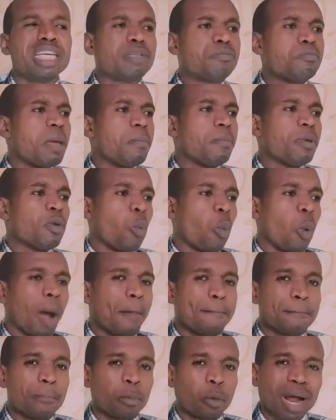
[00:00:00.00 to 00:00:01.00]
it may be
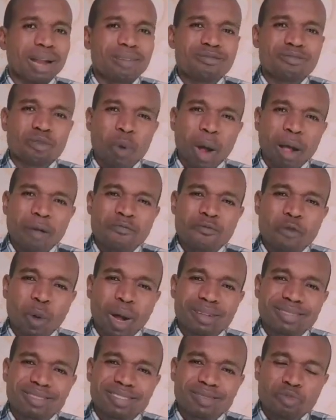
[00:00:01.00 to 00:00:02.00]
one
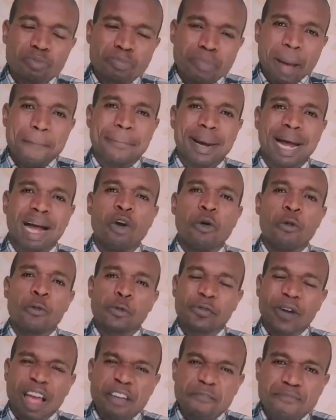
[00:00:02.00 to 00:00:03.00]
member,
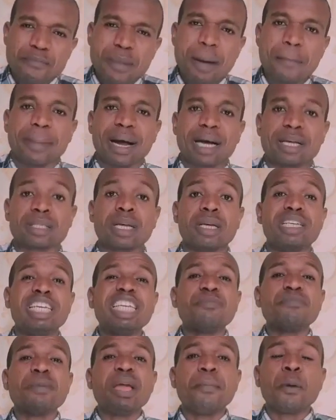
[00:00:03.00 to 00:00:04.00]
five members,
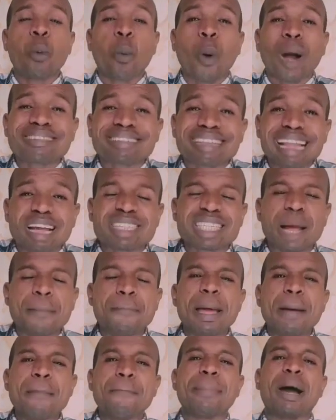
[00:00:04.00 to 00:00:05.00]
it may be
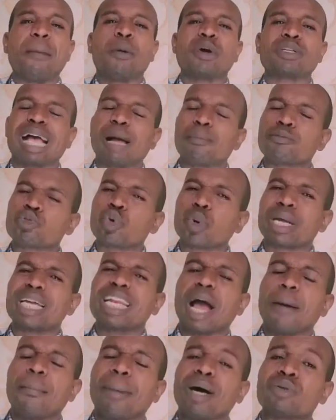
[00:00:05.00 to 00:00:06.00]
1,000 members. But I'm
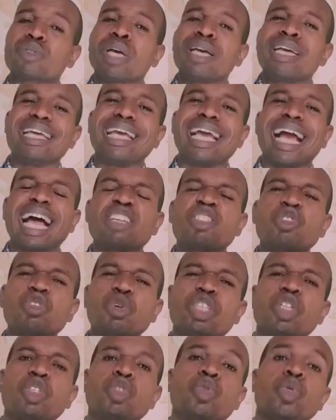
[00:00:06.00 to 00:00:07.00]
talking about, it has
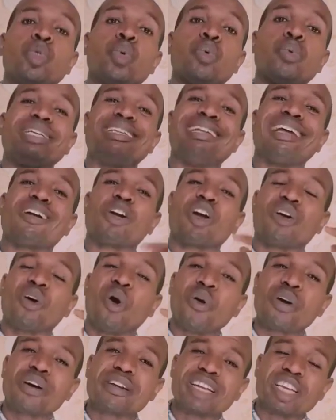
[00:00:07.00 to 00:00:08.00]
nothing to do with
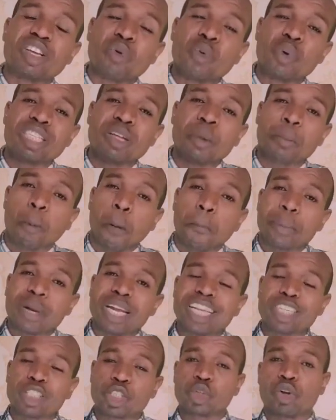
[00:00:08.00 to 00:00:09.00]
the
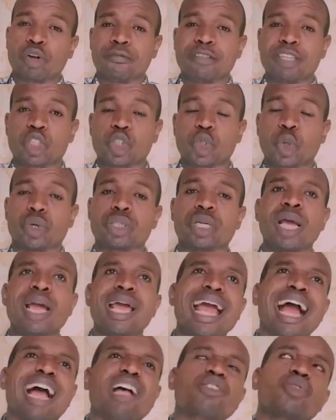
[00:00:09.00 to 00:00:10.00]
population of the church,
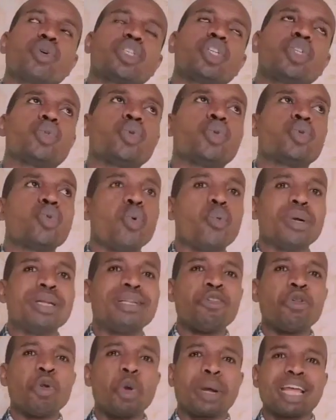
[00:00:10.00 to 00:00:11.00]
it has nothing to do
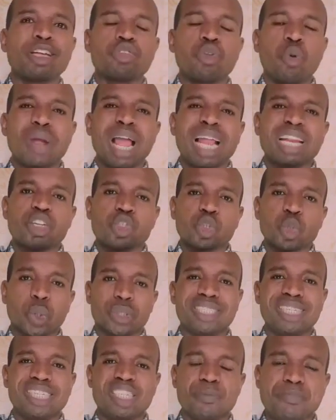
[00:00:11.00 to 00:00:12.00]
with the location where the
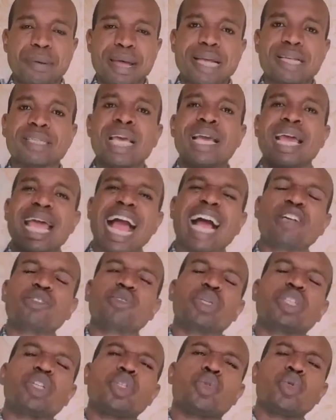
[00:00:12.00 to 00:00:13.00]
church is based, it
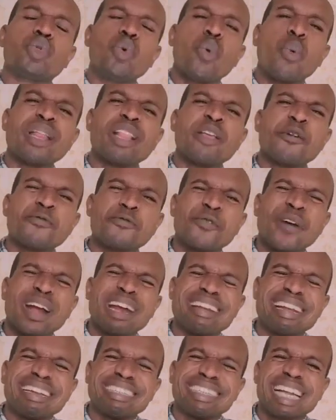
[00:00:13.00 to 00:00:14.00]
has nothing to do with the
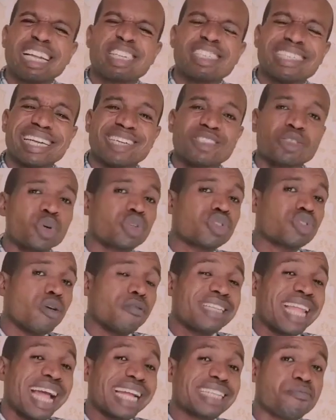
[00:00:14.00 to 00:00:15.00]
financial status
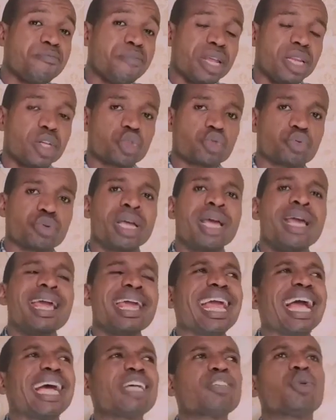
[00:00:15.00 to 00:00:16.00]
of that ministry,
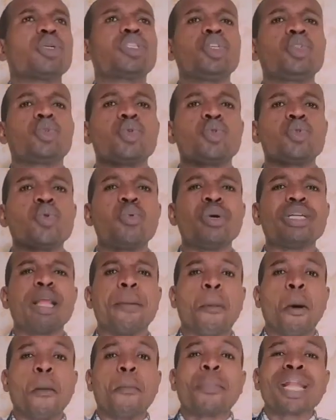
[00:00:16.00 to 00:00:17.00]
it has nothing to do with the
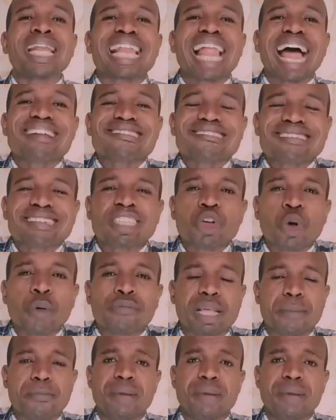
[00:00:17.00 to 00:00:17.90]
popularity of the